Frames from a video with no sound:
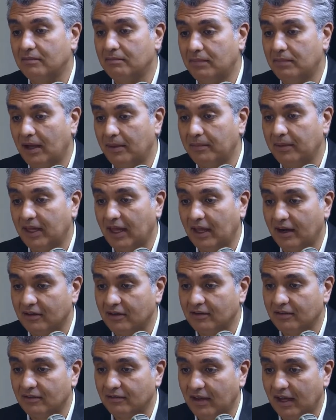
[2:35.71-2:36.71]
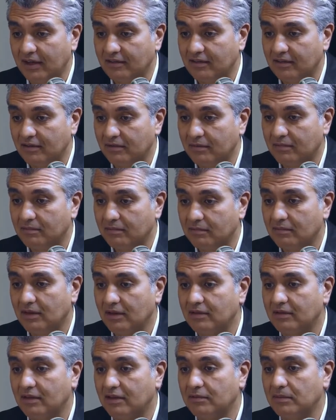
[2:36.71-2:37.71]
biomechanical devices
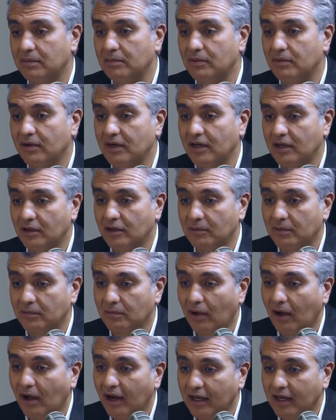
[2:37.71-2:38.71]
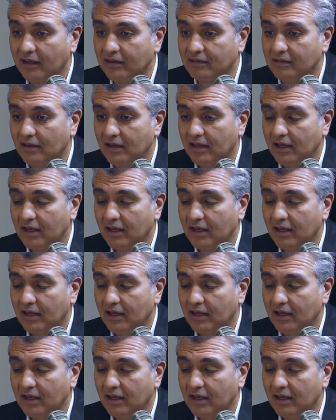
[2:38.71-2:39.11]
that's been put in human bodies.